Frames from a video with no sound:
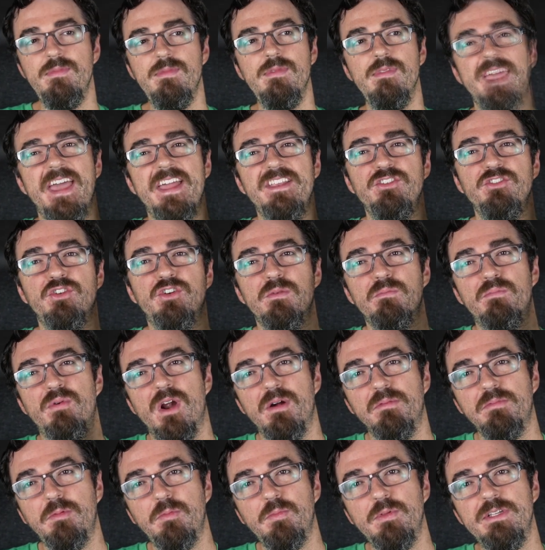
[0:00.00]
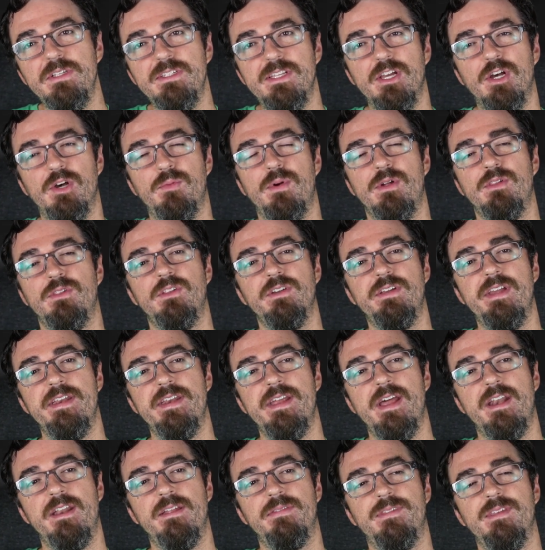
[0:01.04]
And you can probably tell by looking
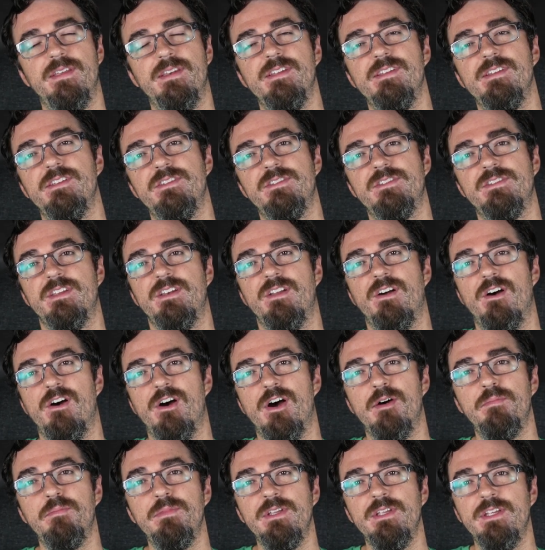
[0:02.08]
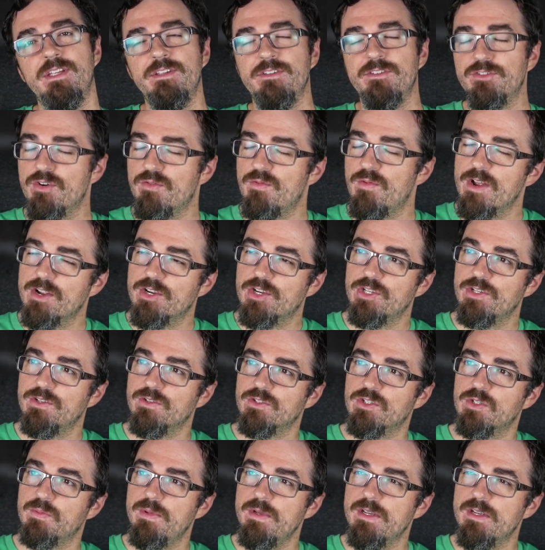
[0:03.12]
at it that it is an omnidirectional
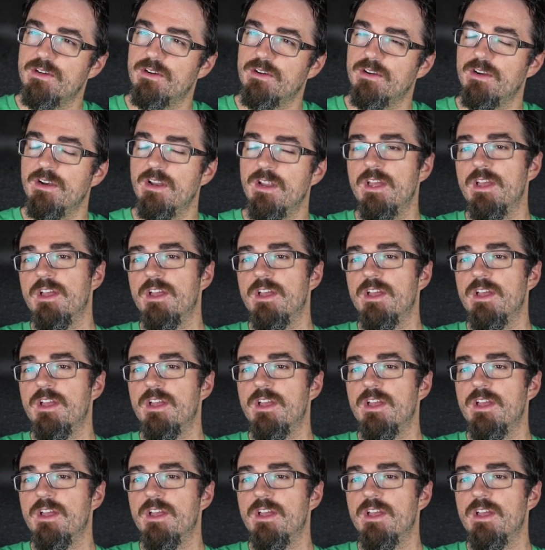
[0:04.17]
speaker.